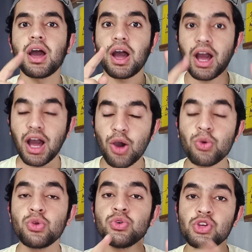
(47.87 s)

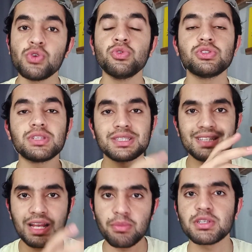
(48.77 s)
how to use
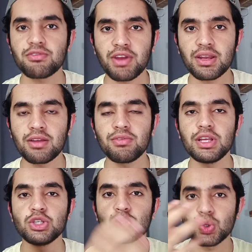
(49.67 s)
this syllabus
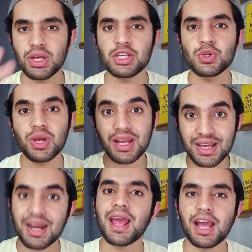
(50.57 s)
effectively so that you can
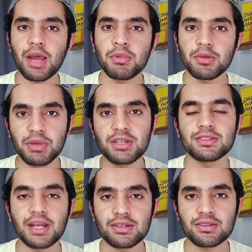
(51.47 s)
crack IMAT,
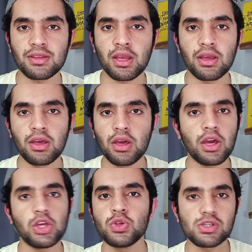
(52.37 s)
because that's the thing.
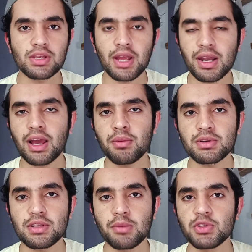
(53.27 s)
You just get
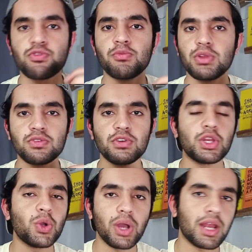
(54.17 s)
IMAT syllabus from this
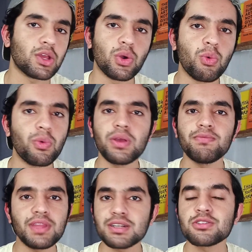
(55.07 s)
video and go away.
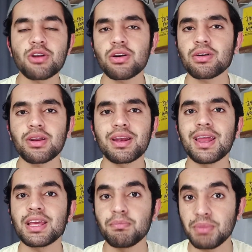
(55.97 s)
That's not
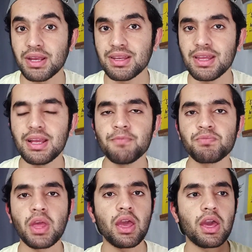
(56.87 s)
like a big deal.
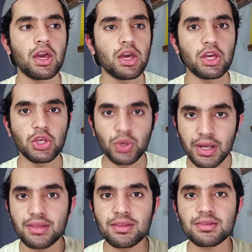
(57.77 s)
You
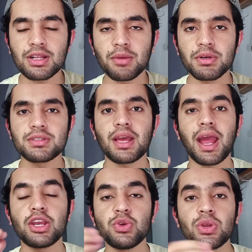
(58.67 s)
get the syllabus
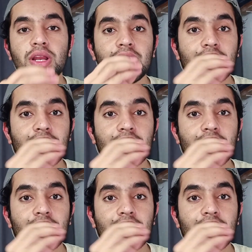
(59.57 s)
and you really